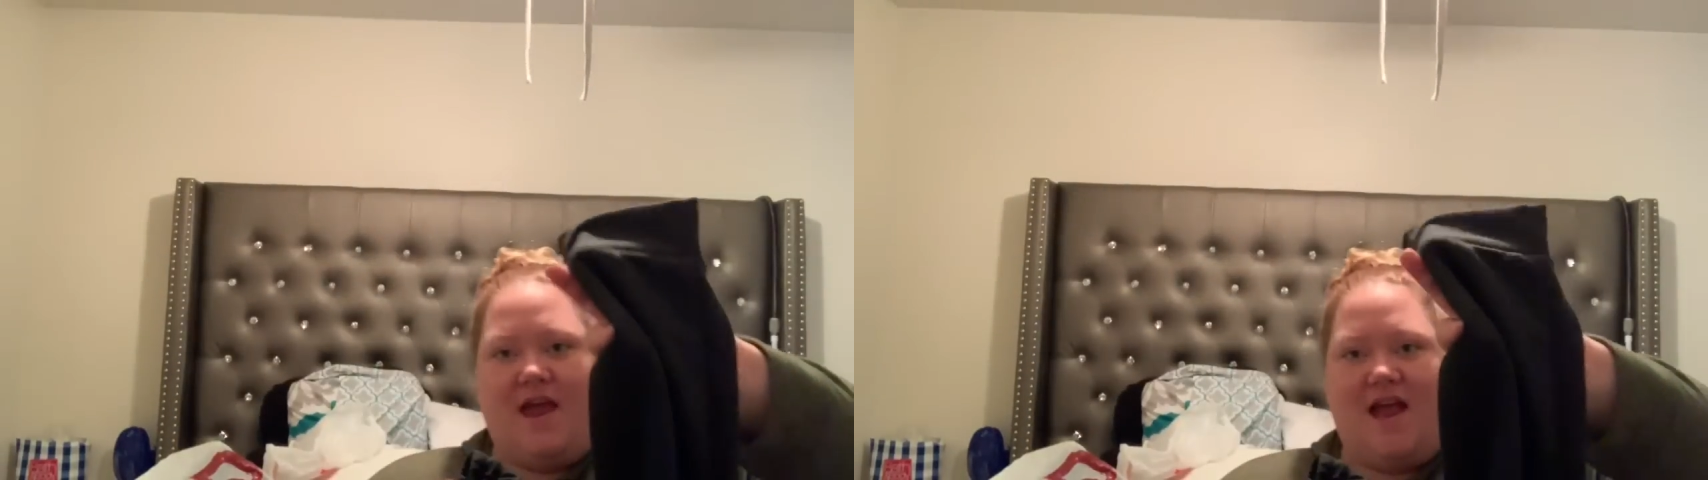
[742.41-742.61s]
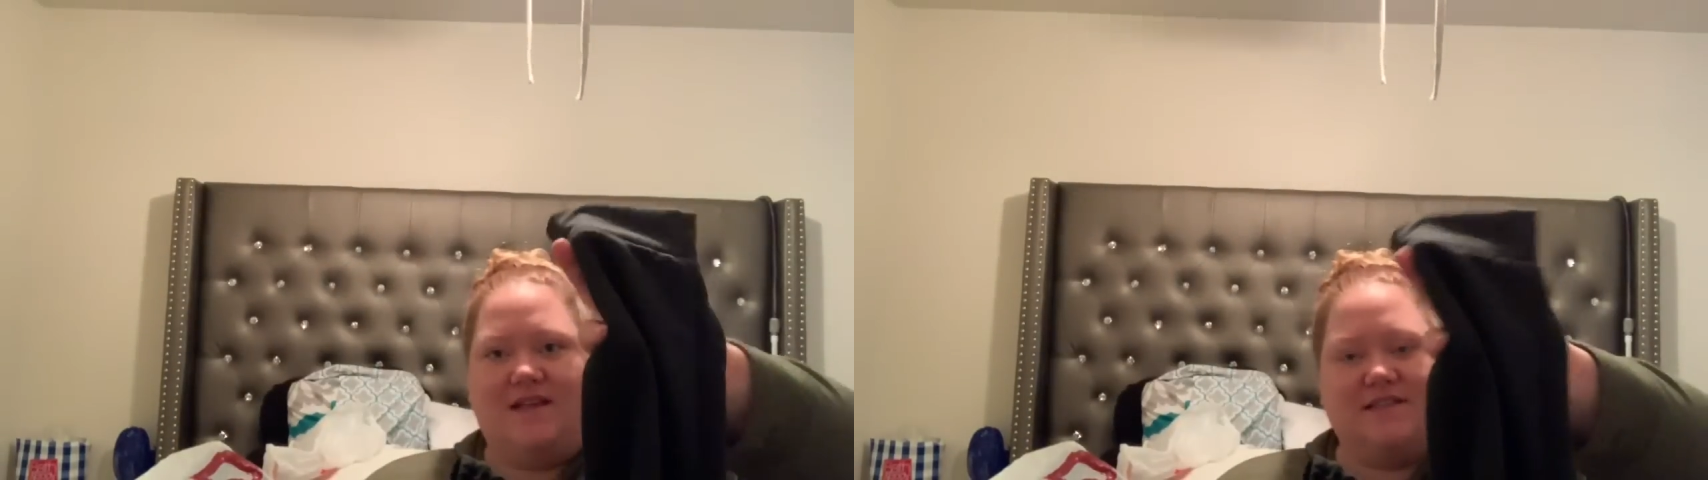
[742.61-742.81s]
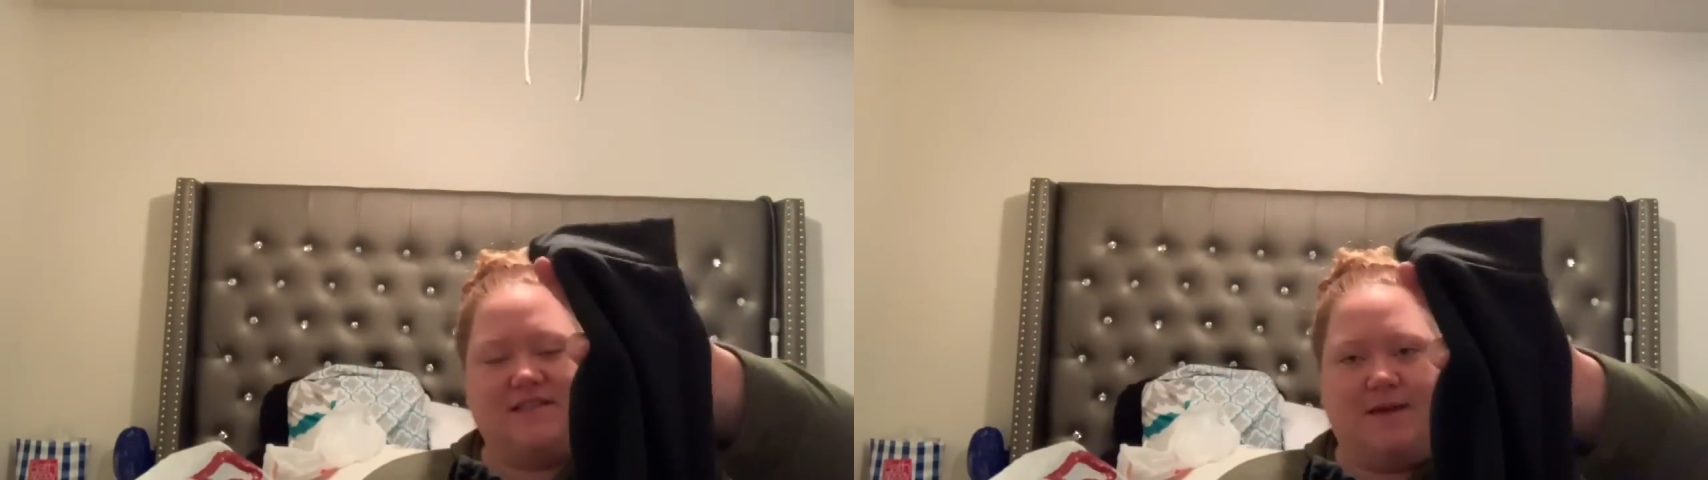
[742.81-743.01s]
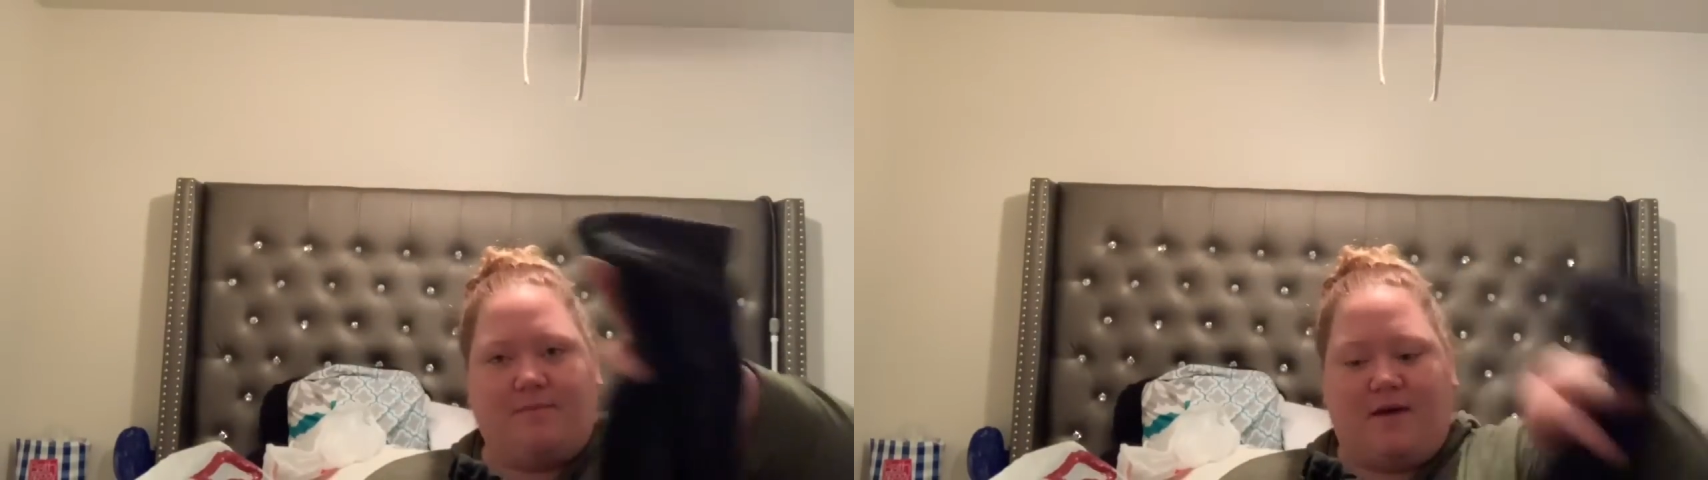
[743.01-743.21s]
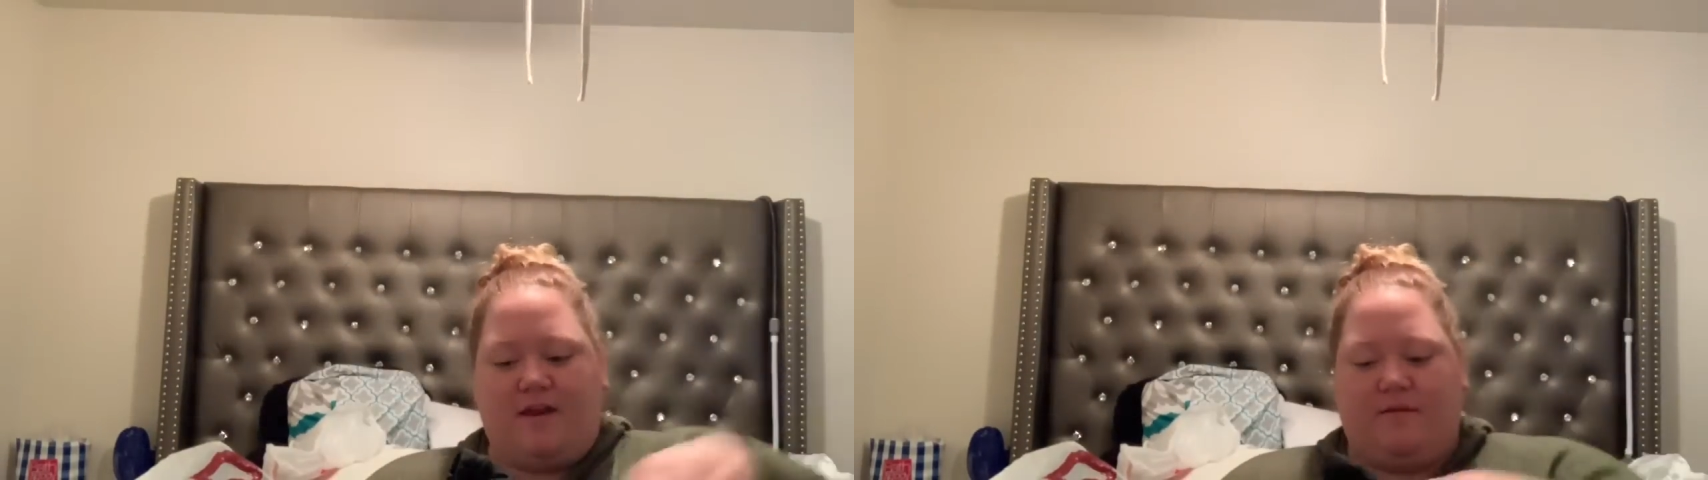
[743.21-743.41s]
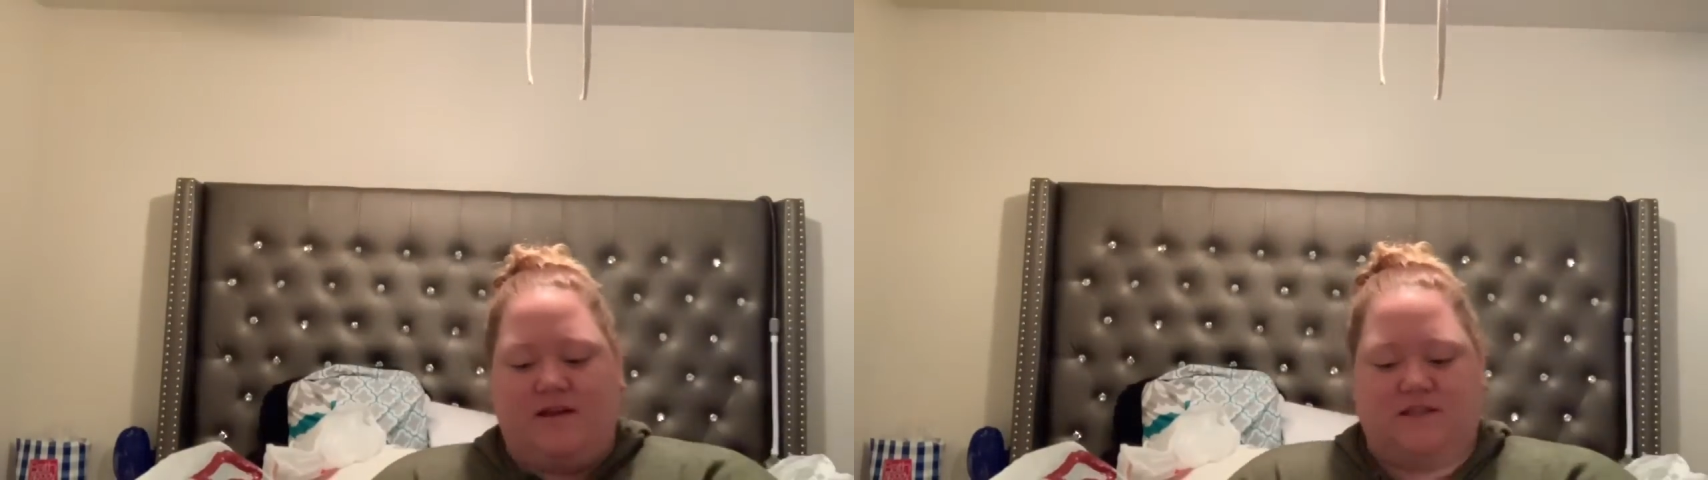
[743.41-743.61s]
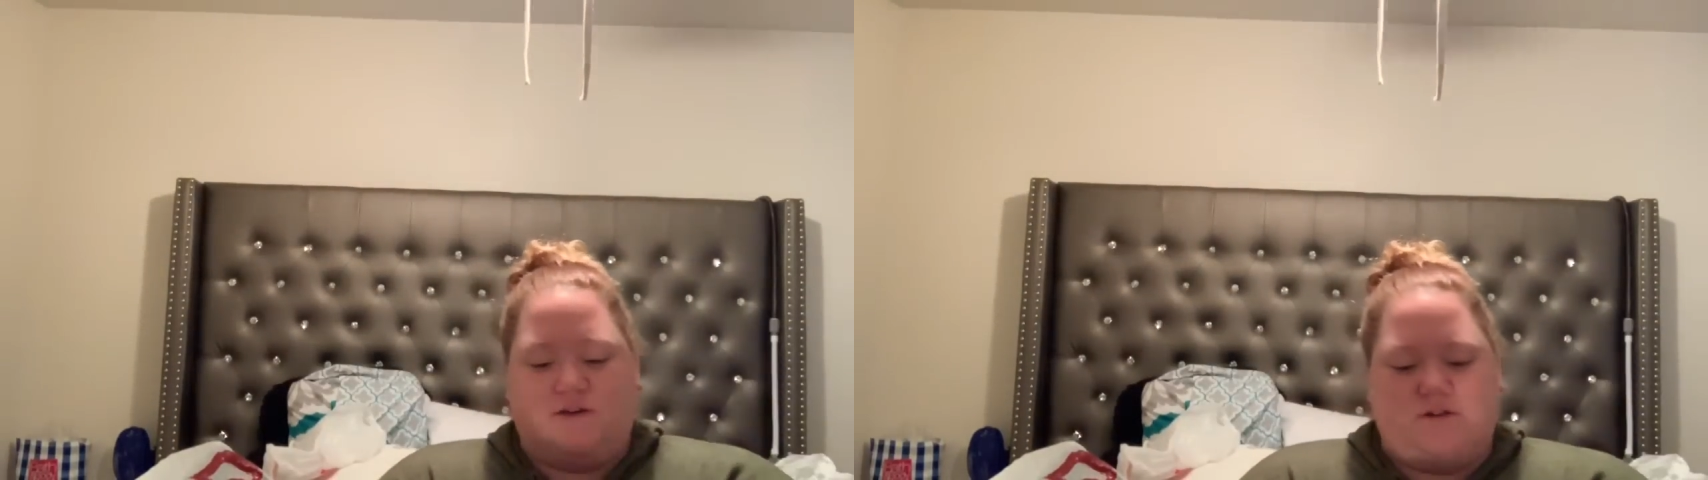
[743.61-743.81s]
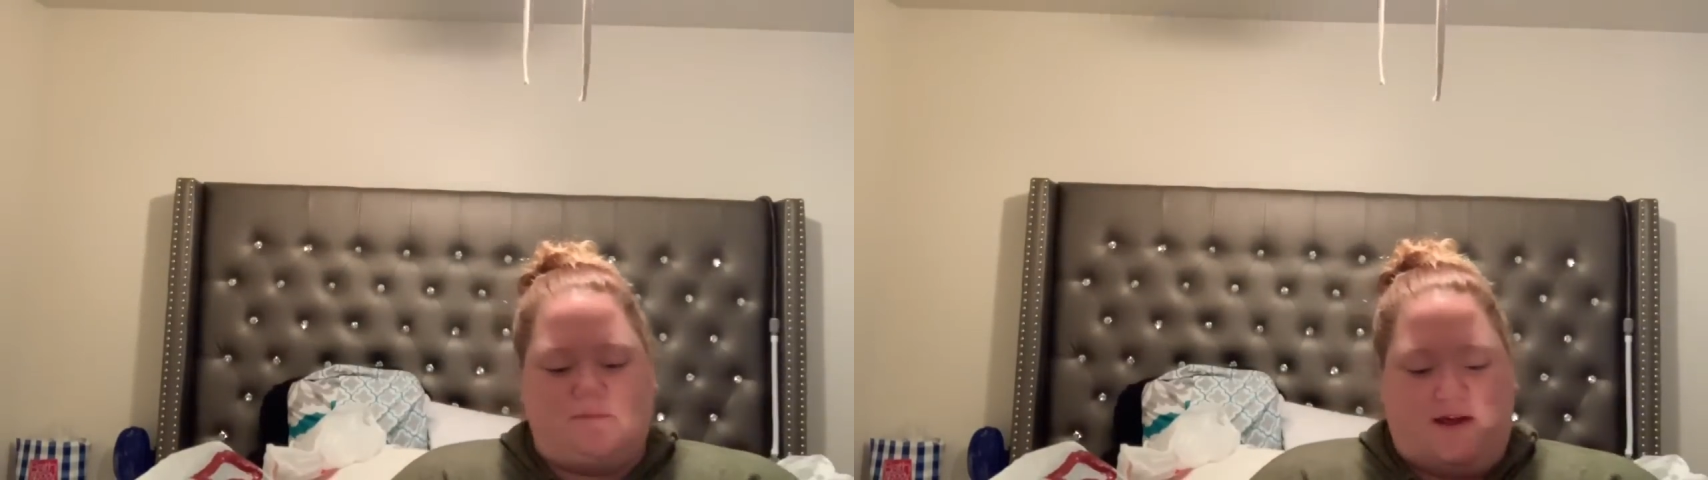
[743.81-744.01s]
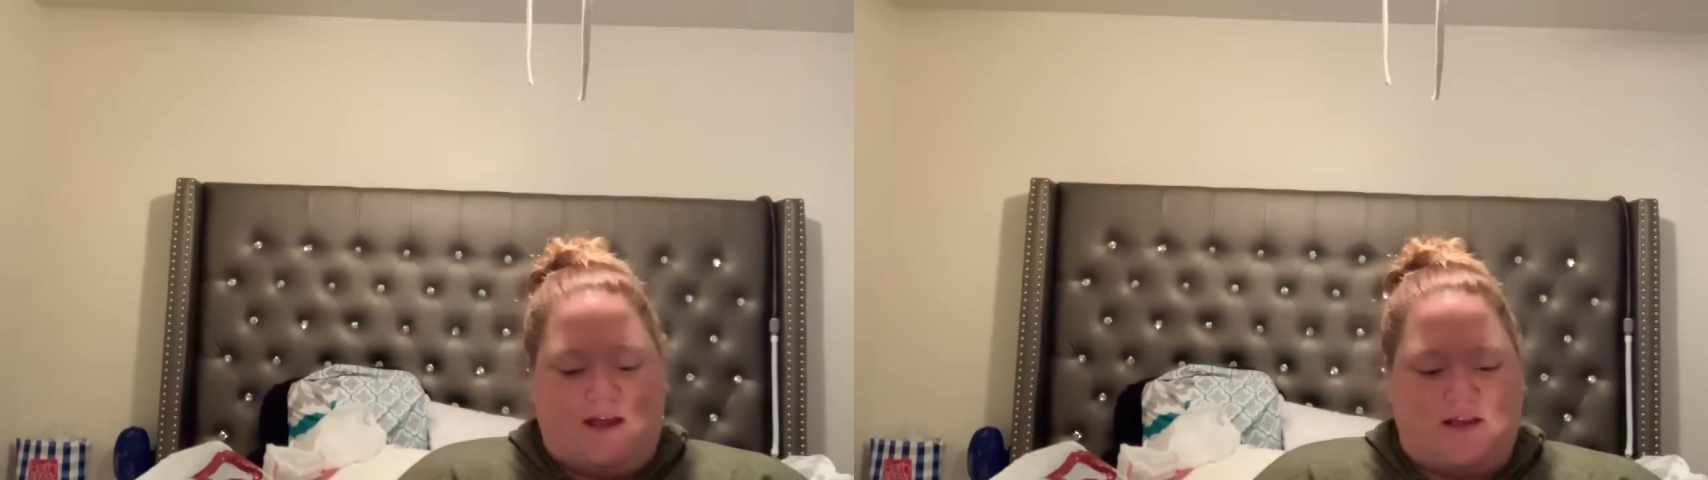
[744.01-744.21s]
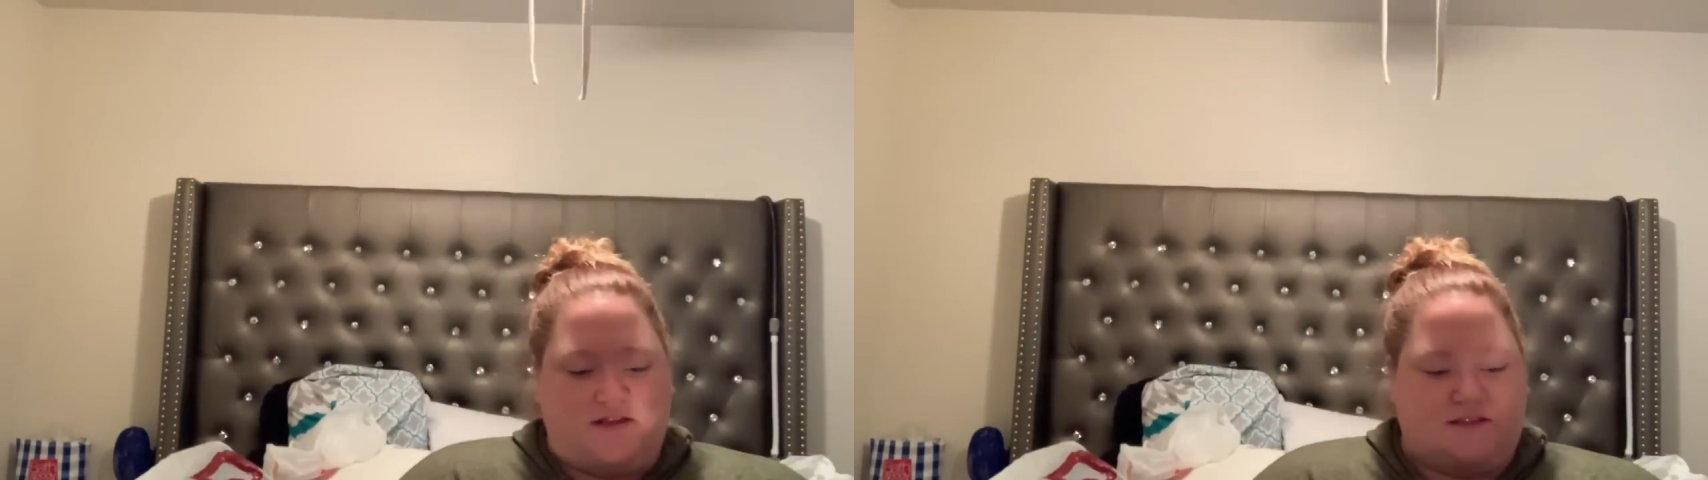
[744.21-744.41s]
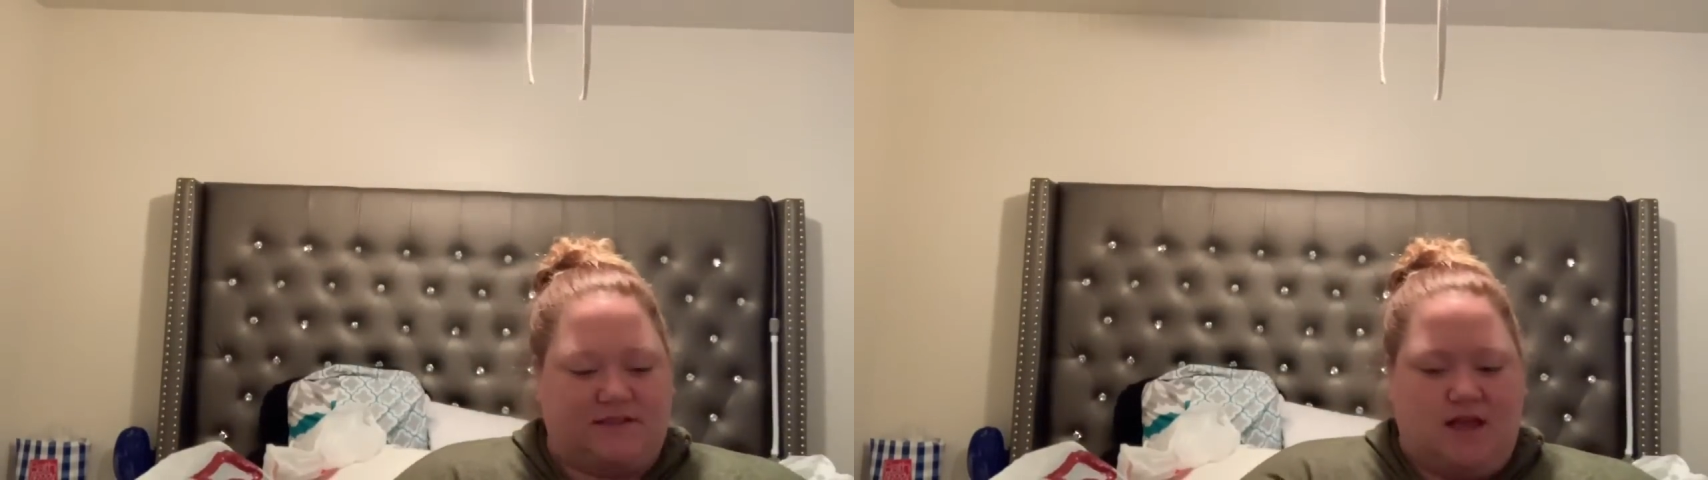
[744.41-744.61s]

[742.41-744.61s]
Has the same bottom as those pants.